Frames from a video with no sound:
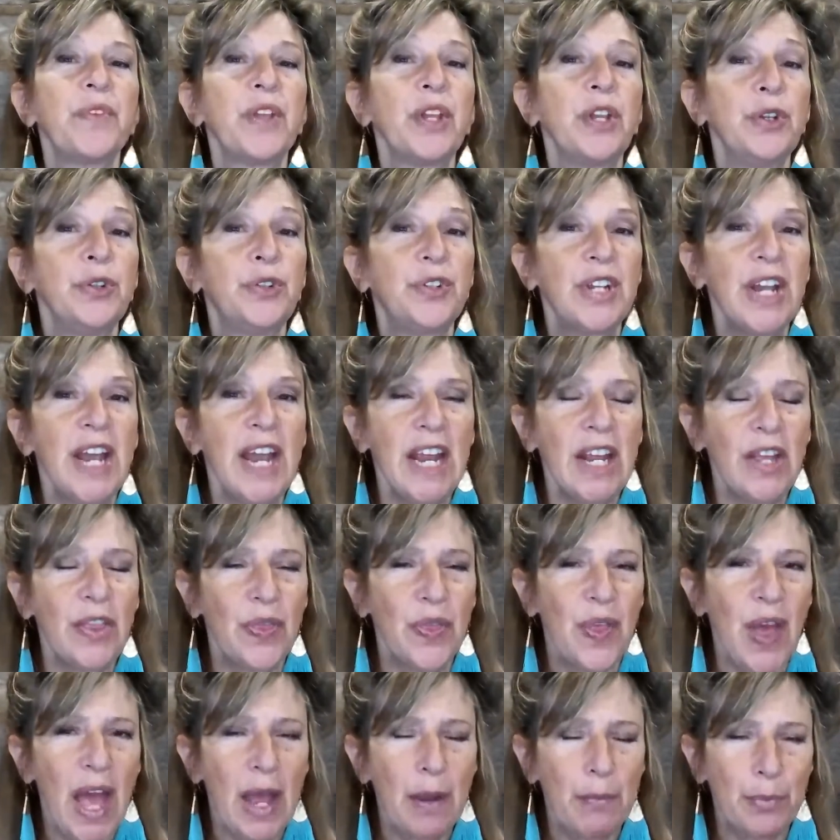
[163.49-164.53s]
You take
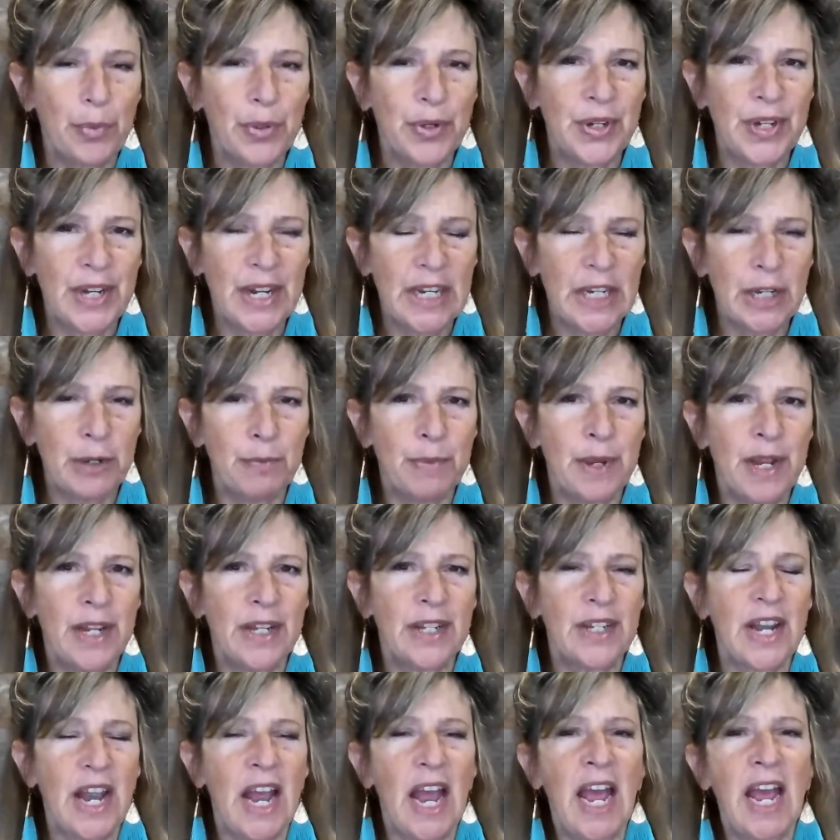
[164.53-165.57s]
that
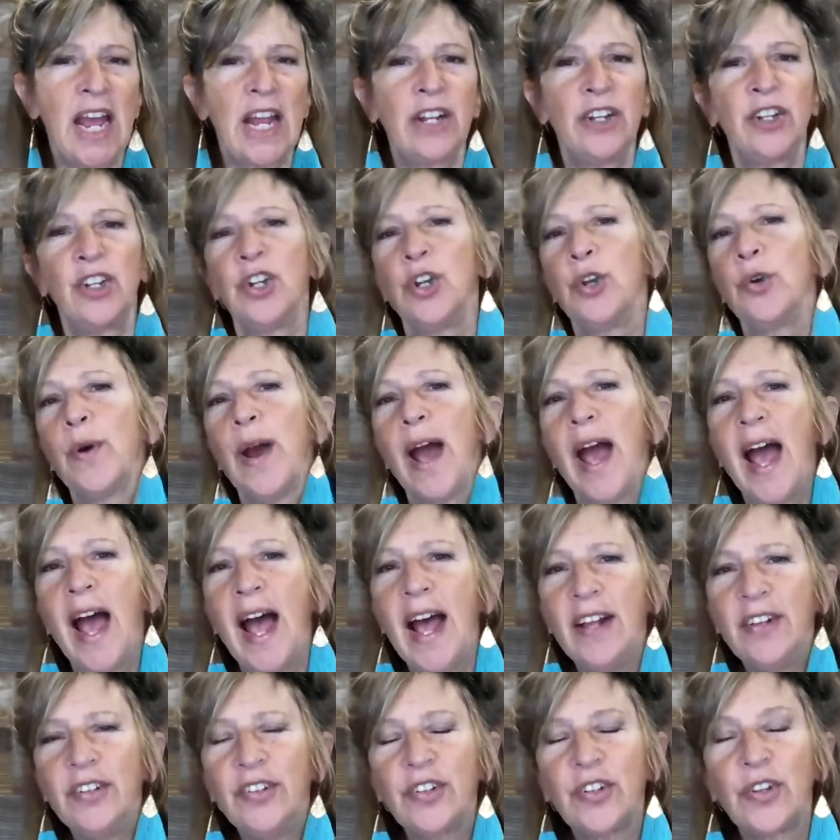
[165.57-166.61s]
predicament and you
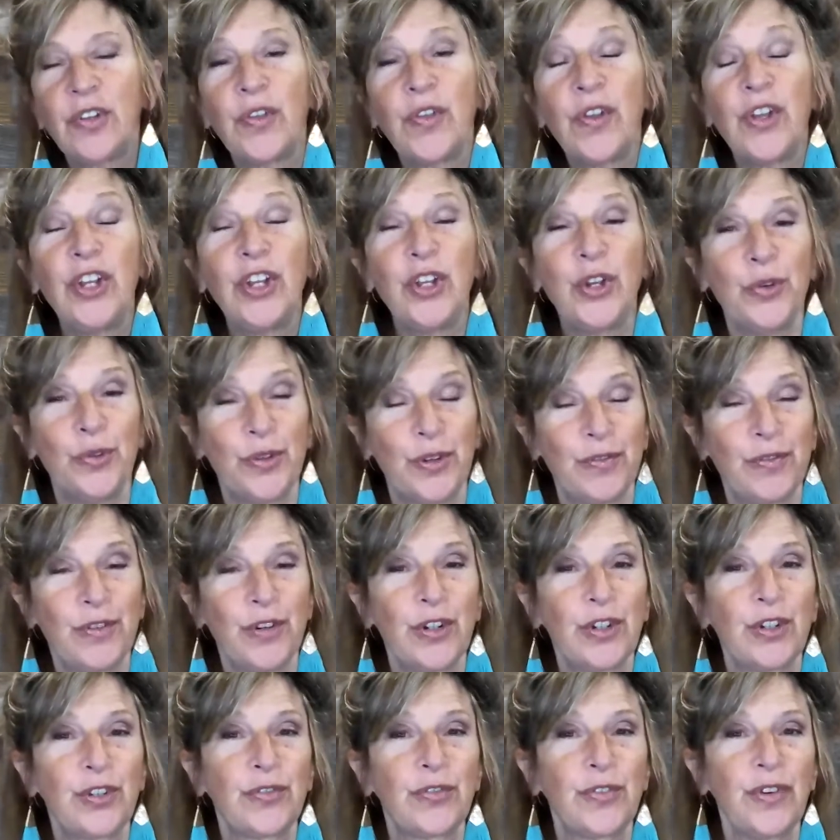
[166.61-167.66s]
ask the
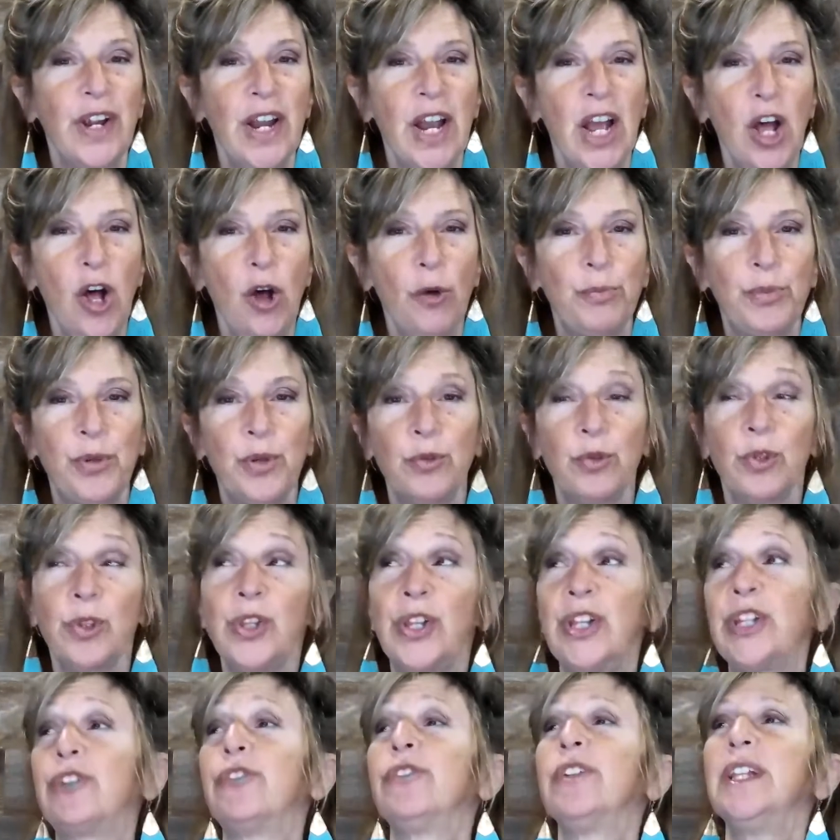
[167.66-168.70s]
universe for help. You
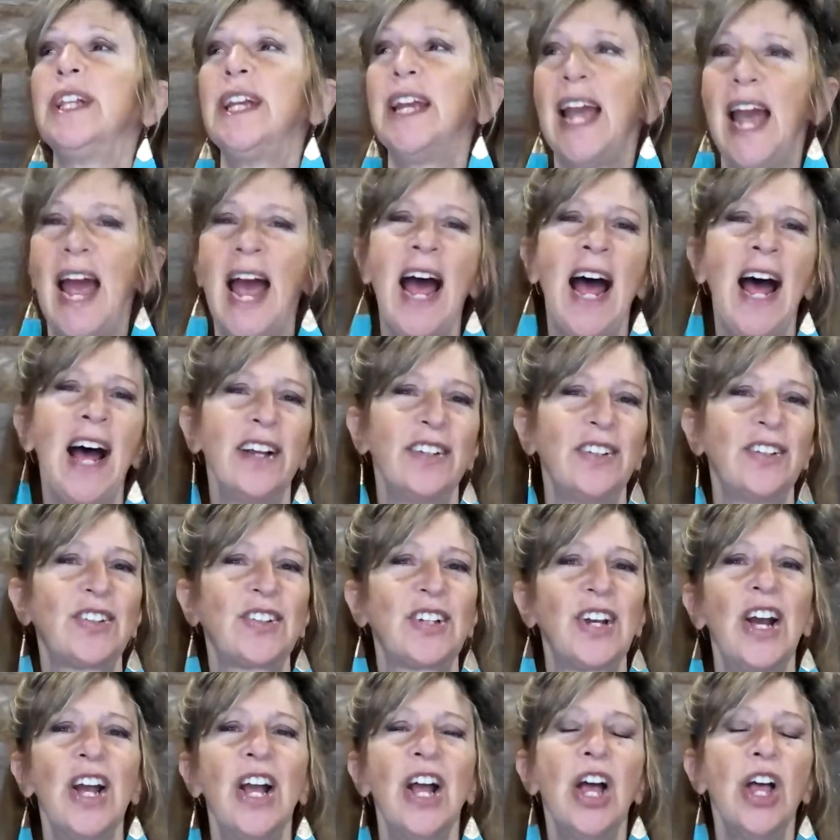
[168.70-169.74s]
literally
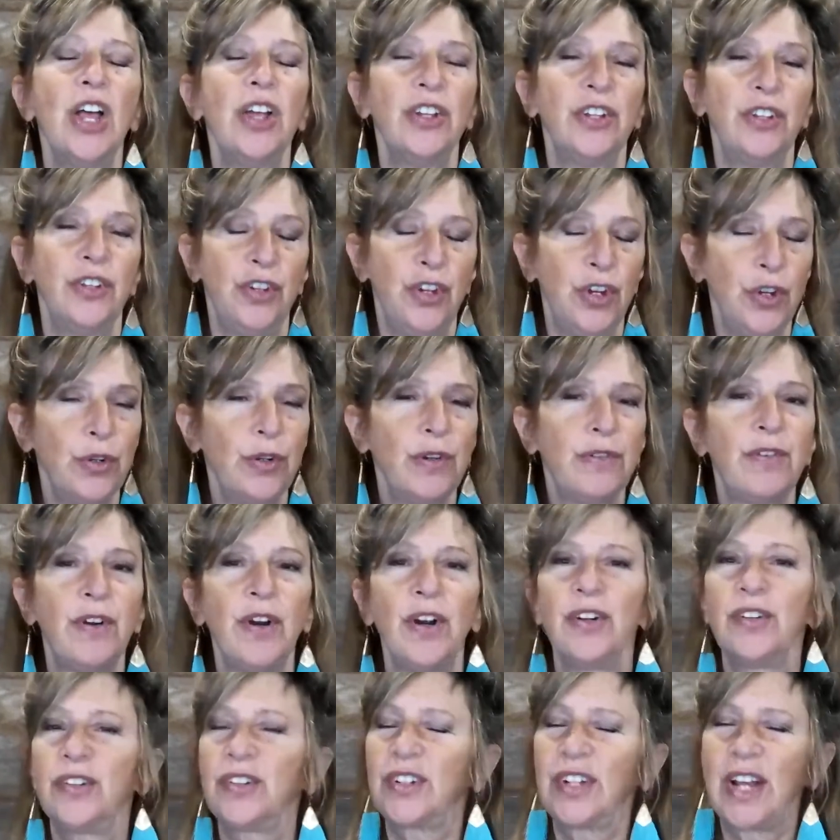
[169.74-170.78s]
ask the
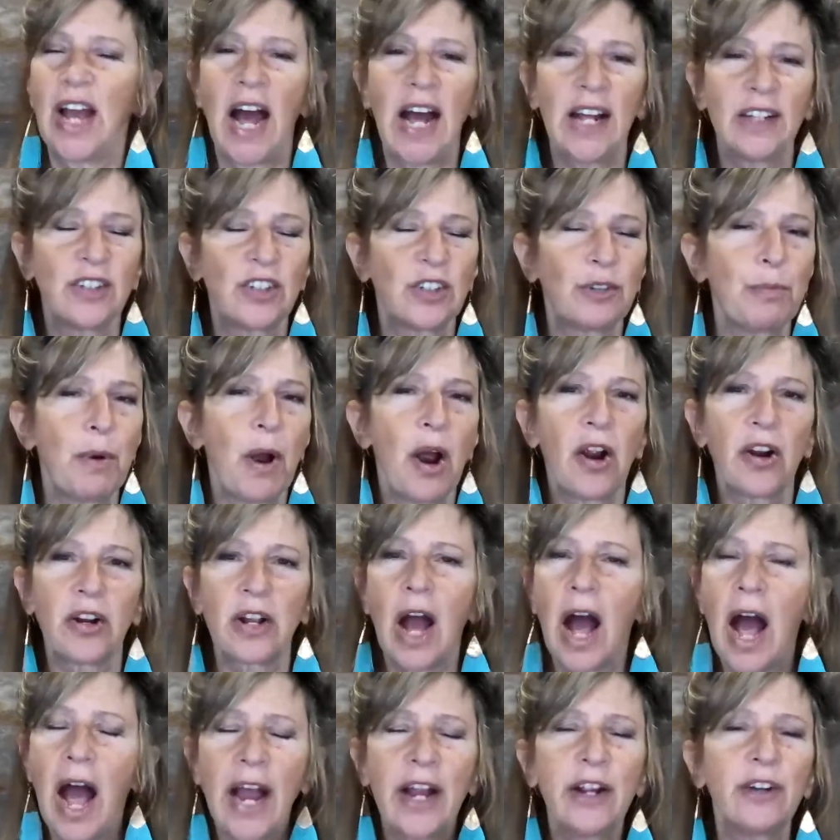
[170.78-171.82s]
universe, God spark,
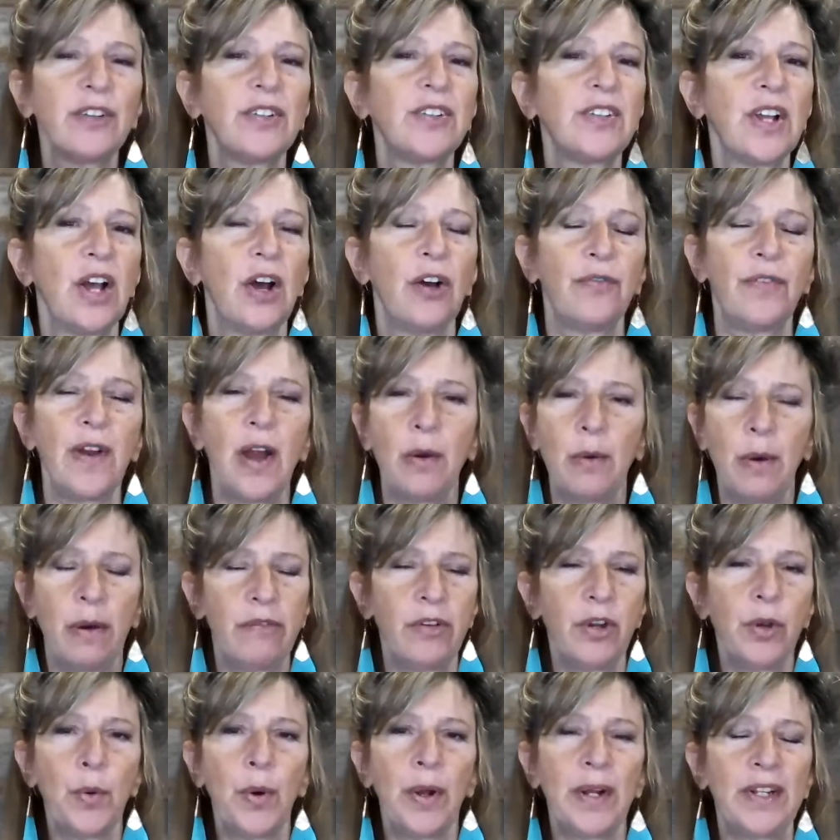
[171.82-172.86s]
higher self,
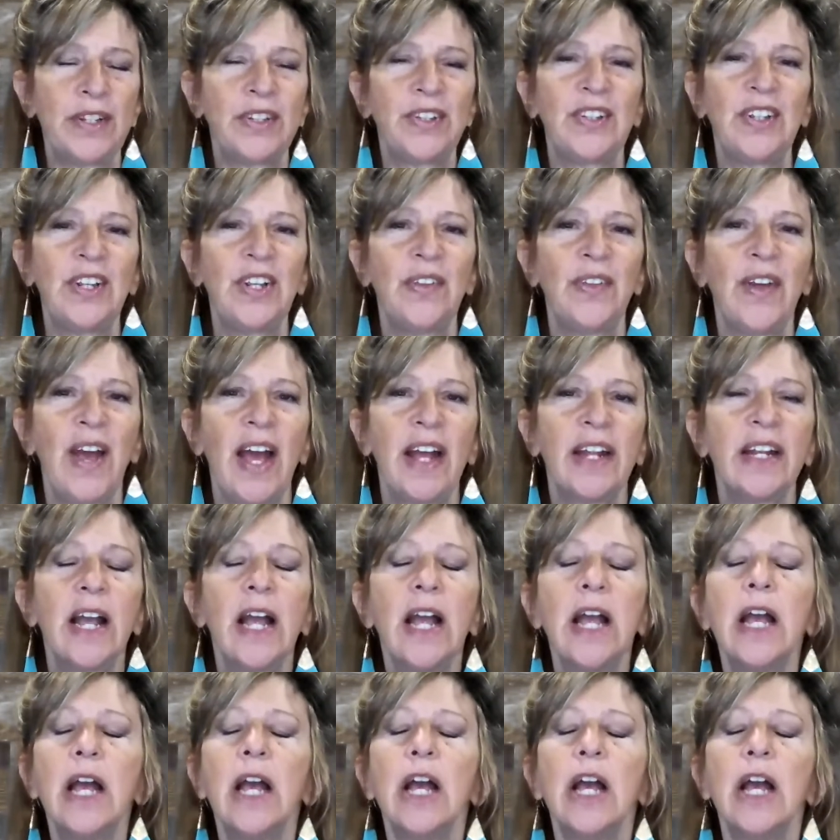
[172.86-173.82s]
however you want to see that.